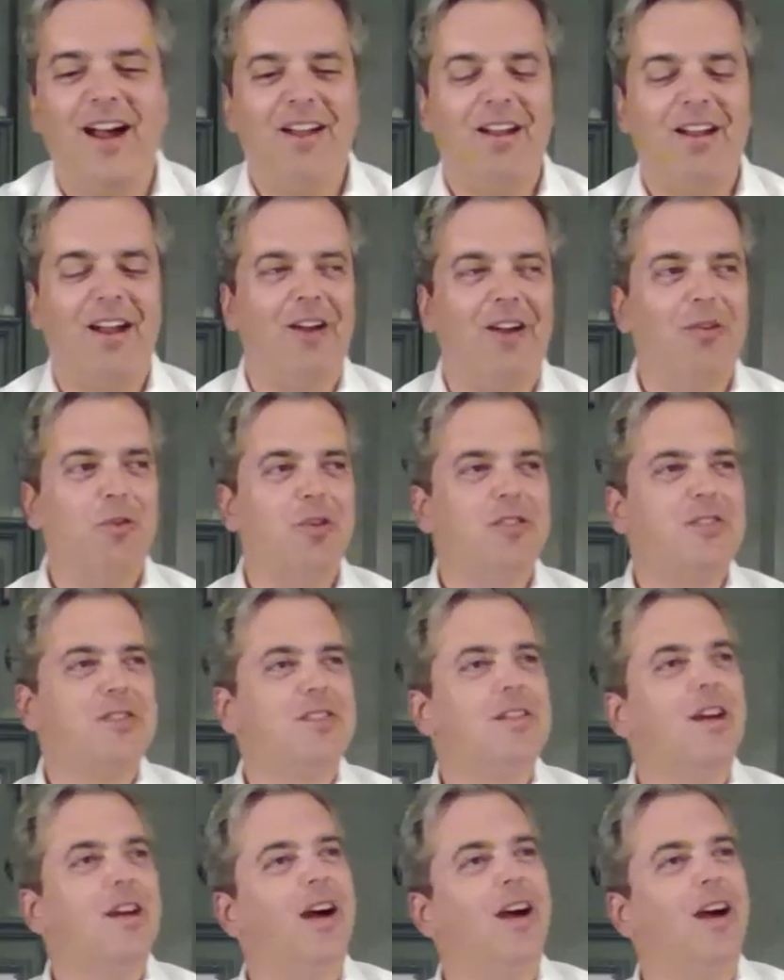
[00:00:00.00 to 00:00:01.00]
I
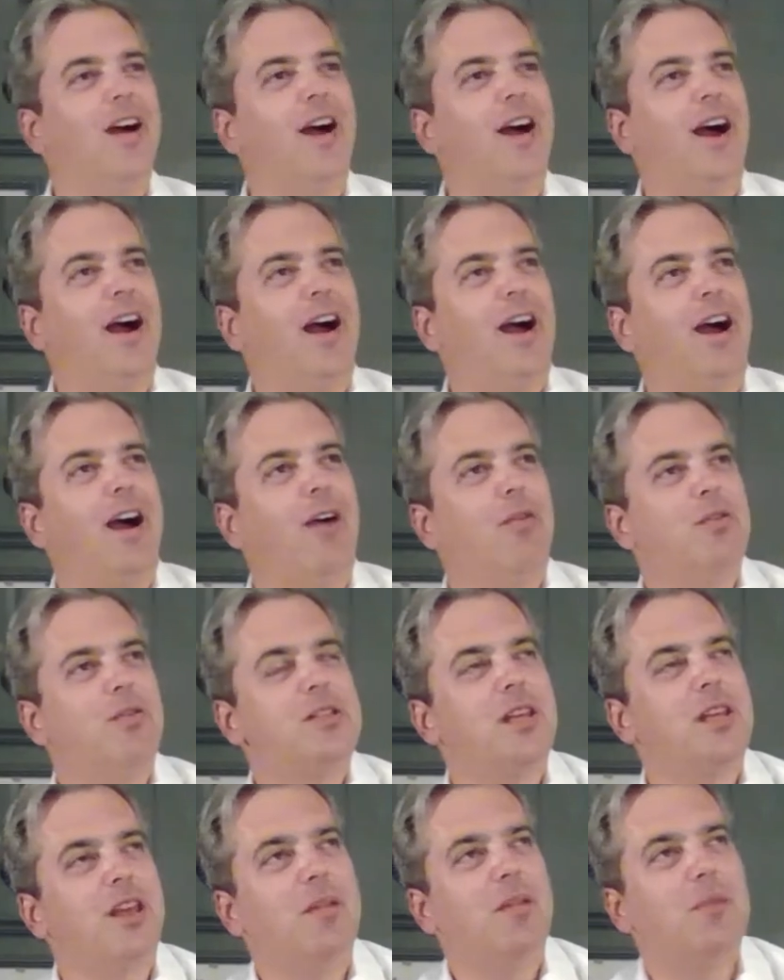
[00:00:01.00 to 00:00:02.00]
was
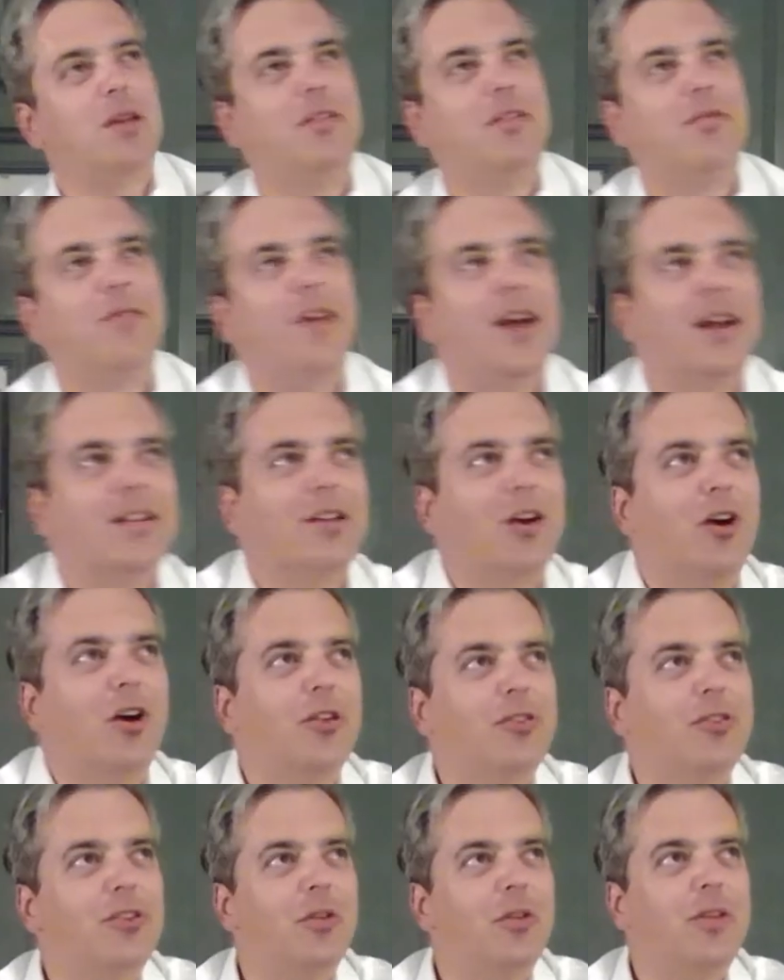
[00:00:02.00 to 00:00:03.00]
thinking about the fact
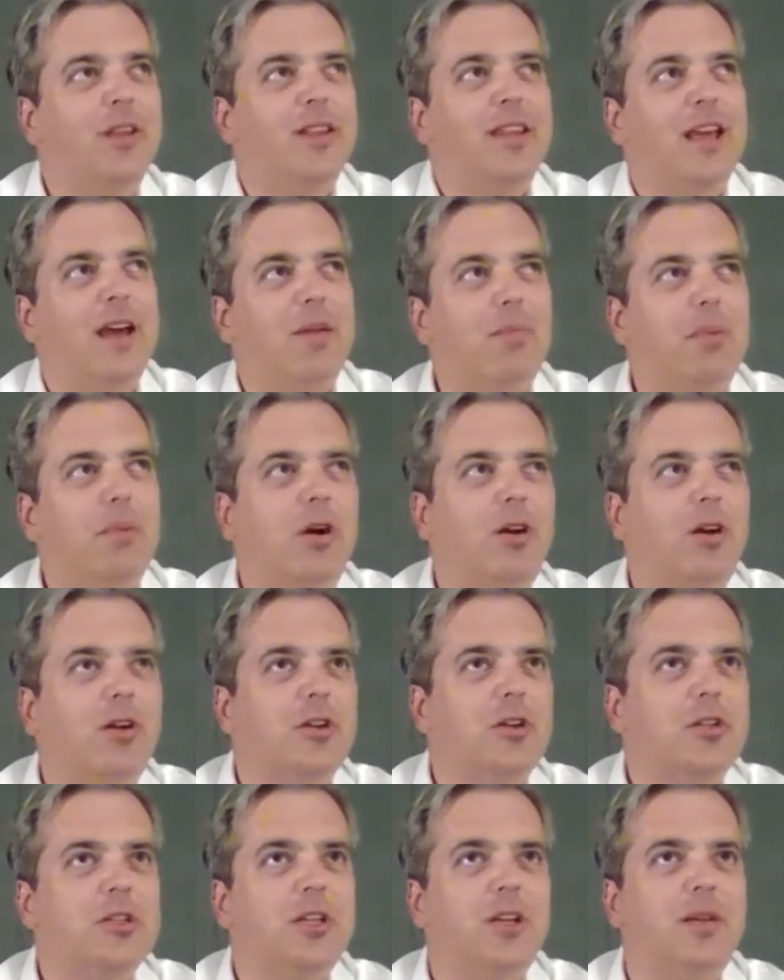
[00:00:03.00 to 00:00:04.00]
also that that
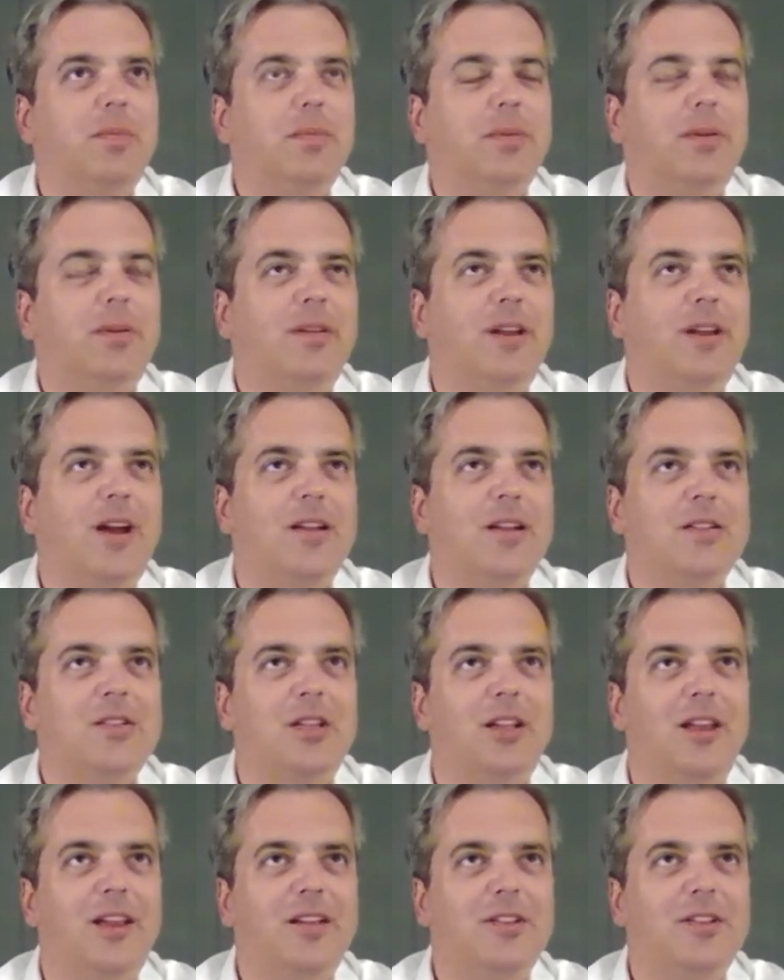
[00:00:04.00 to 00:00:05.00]
partnership
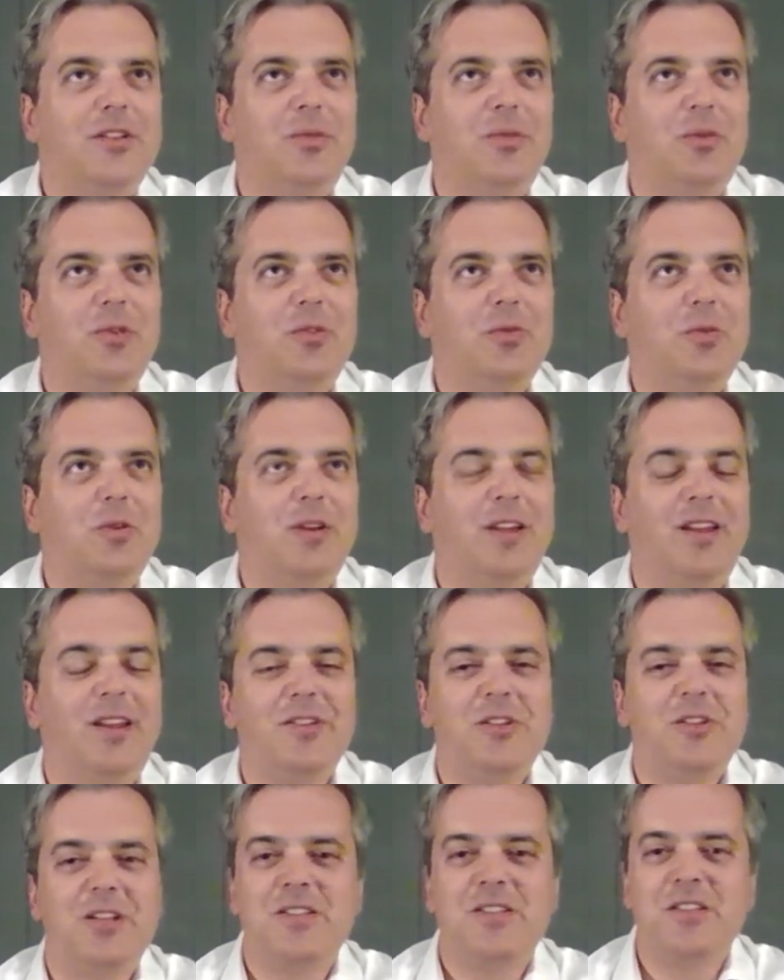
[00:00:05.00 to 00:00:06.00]
constellation, which we'll get a
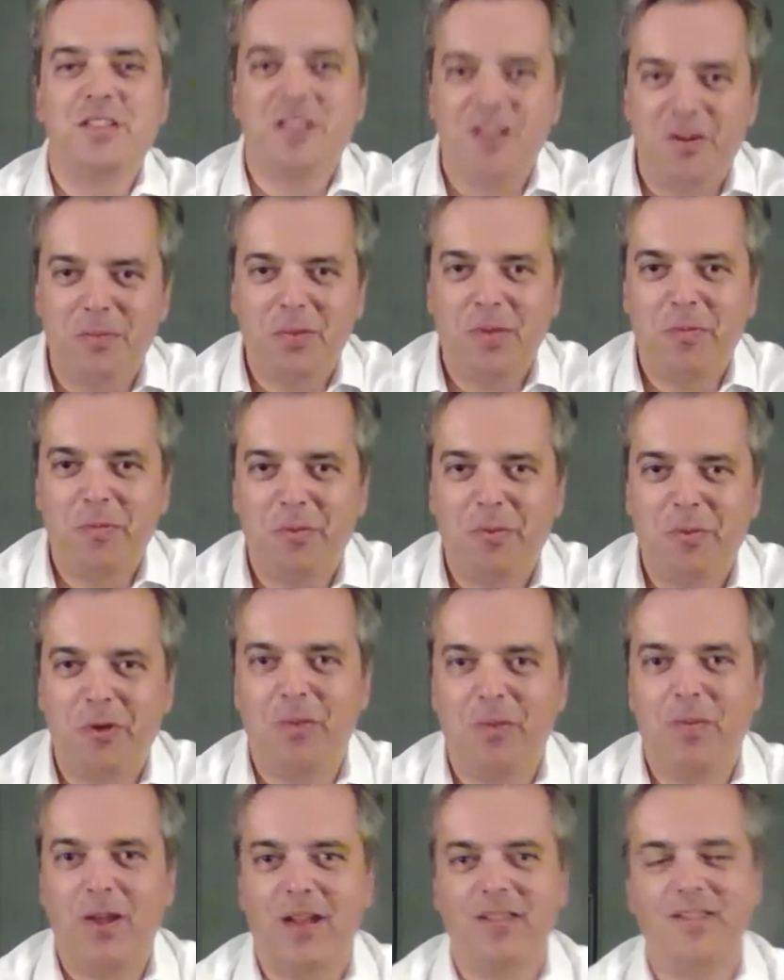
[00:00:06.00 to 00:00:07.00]
chance to tell people more
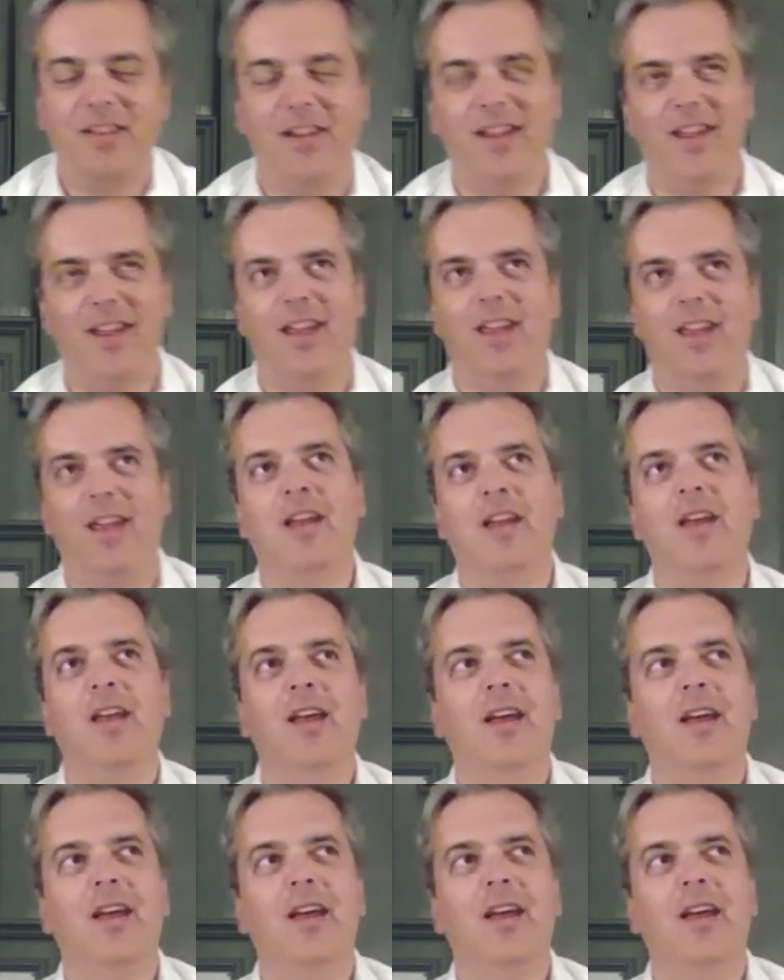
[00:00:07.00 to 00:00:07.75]
about today,